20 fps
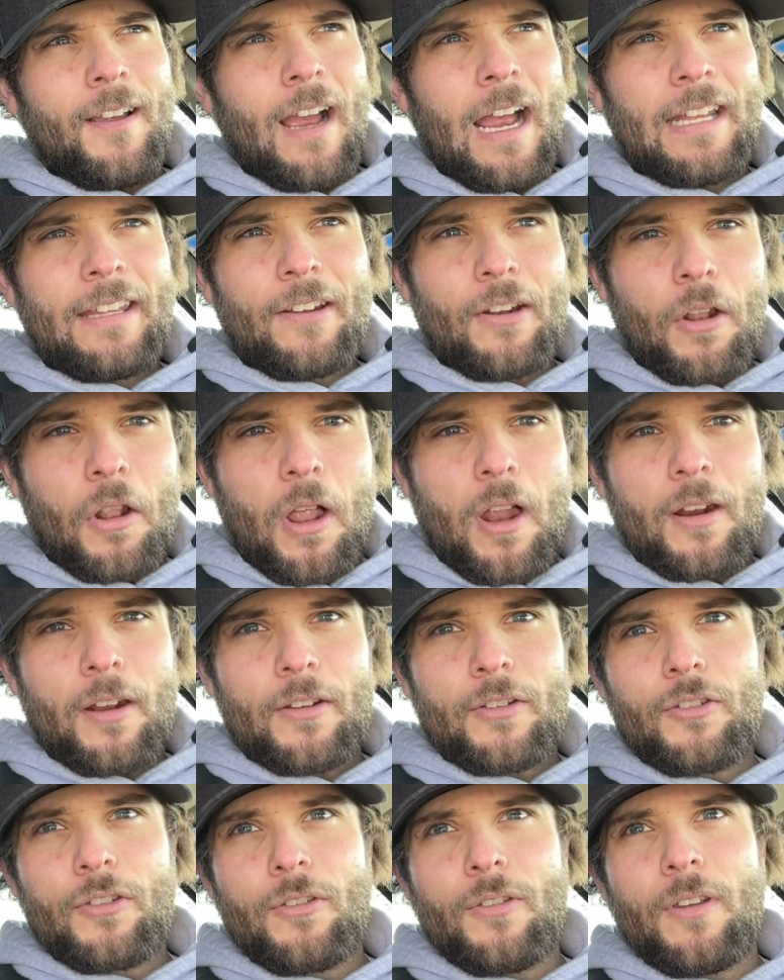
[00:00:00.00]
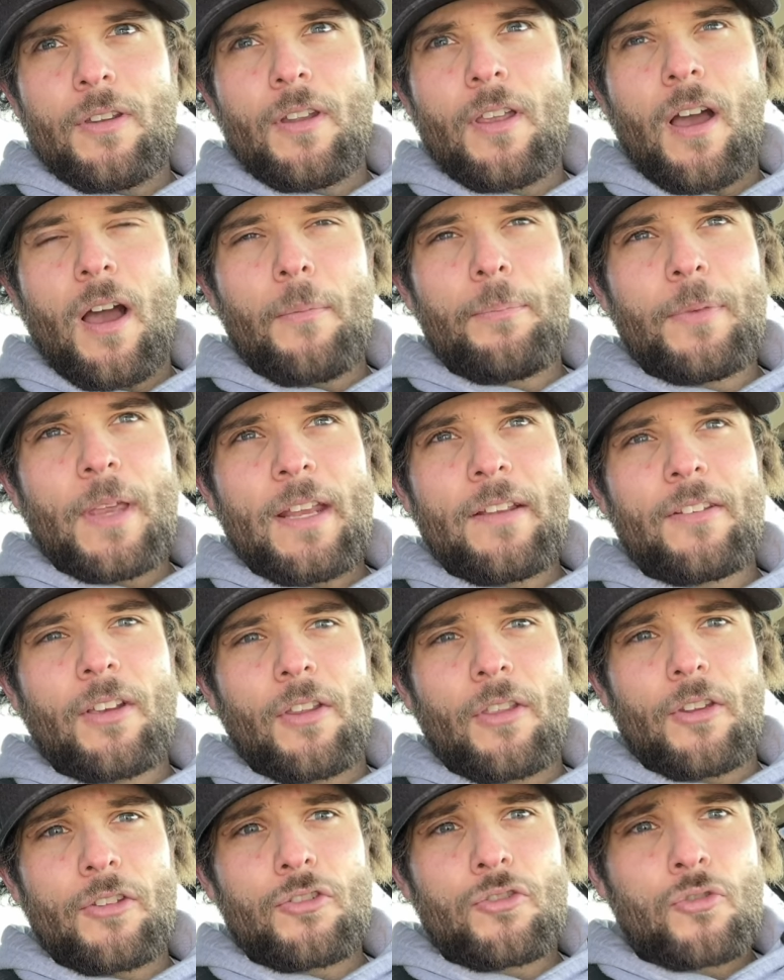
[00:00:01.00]
I did a lot of updates
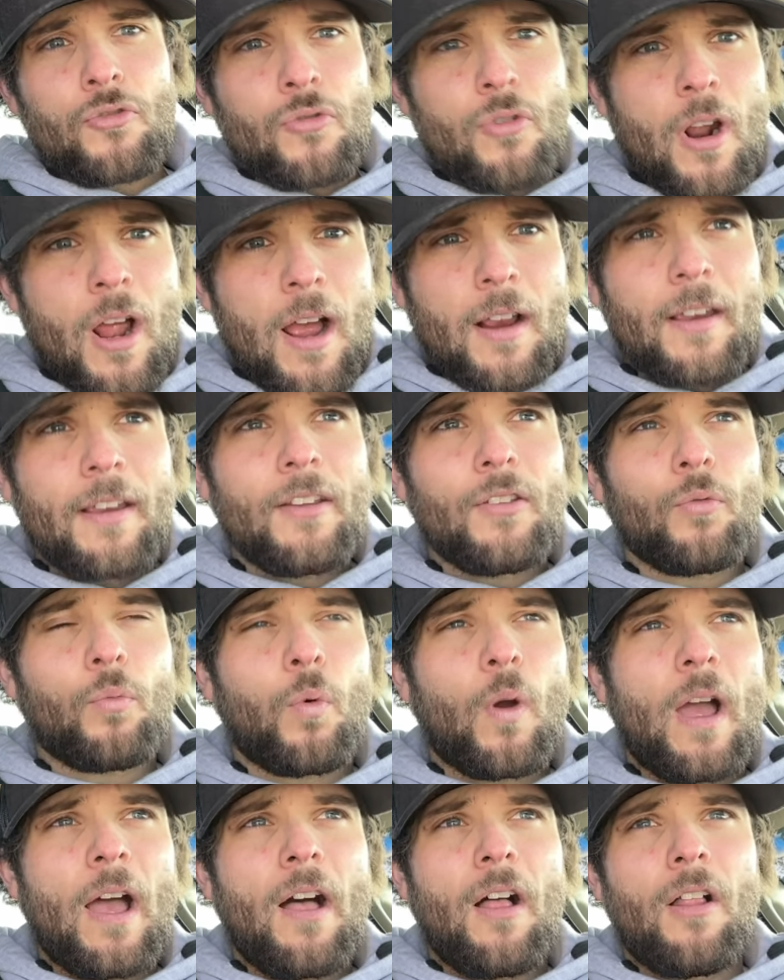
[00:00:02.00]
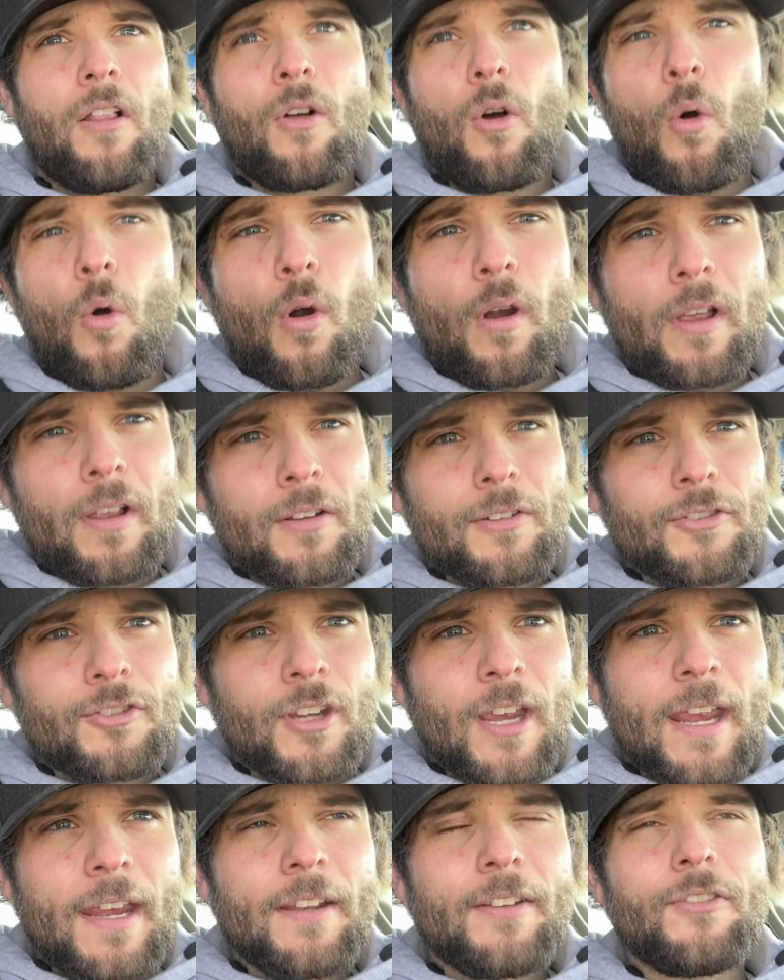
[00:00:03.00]
on the truck as well, oil
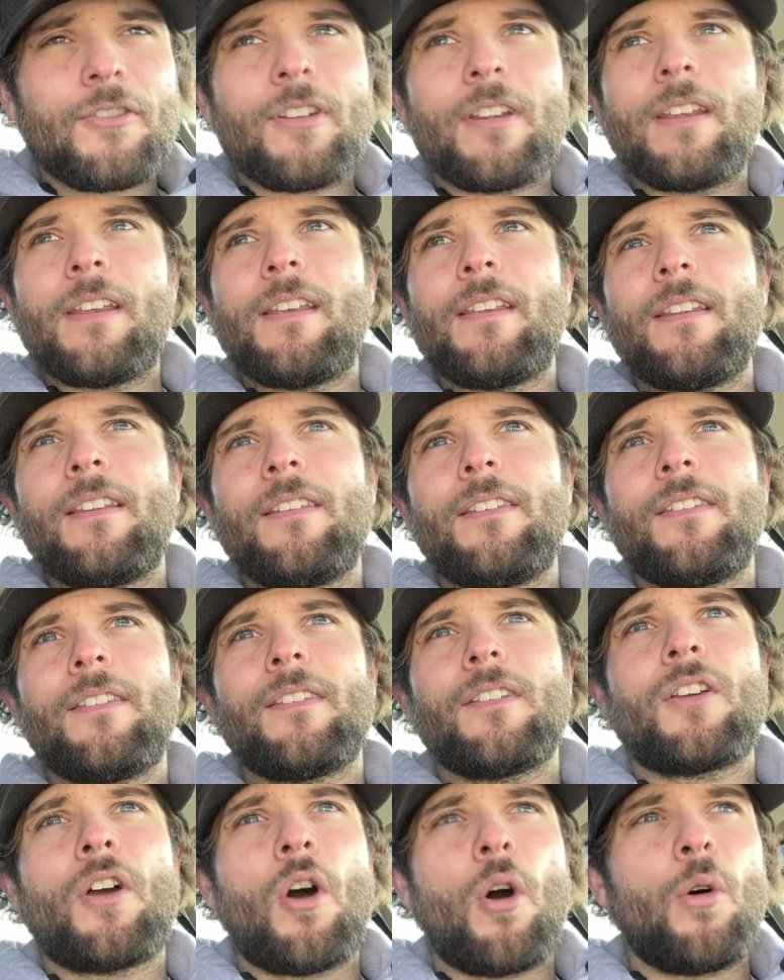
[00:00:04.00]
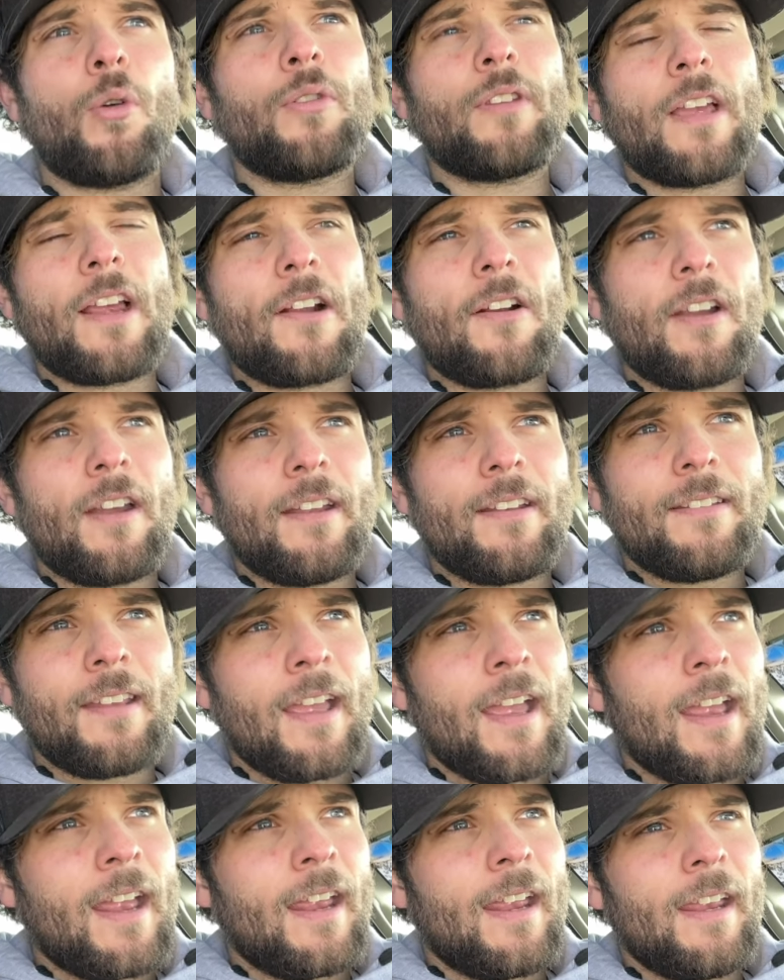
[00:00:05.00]
changes, cold air
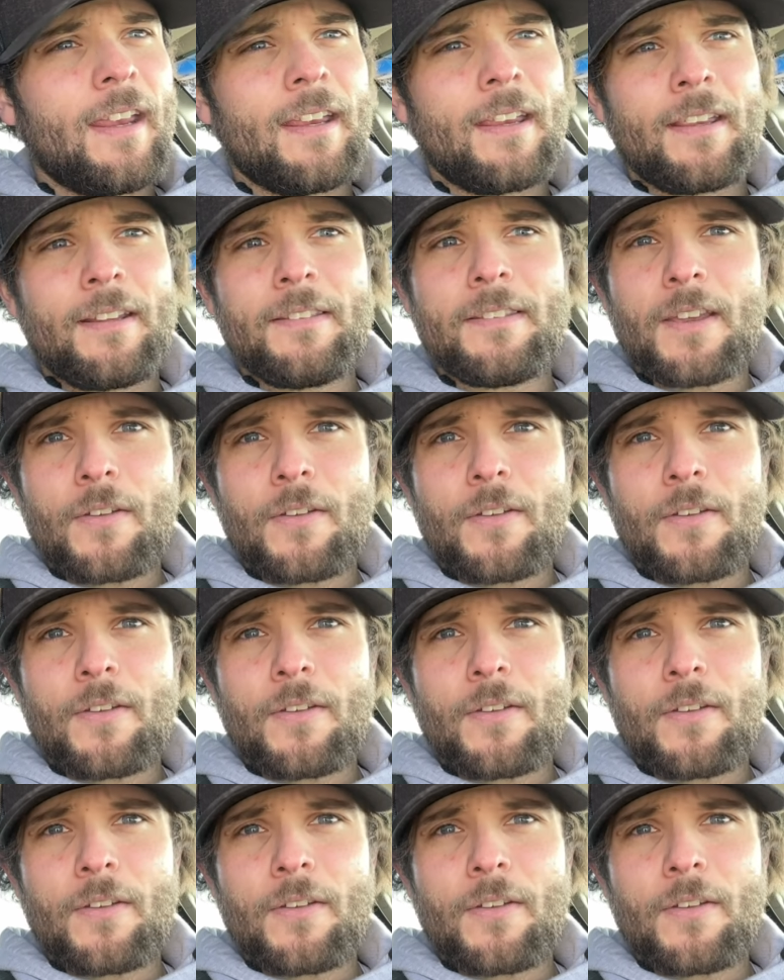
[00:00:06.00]
intake,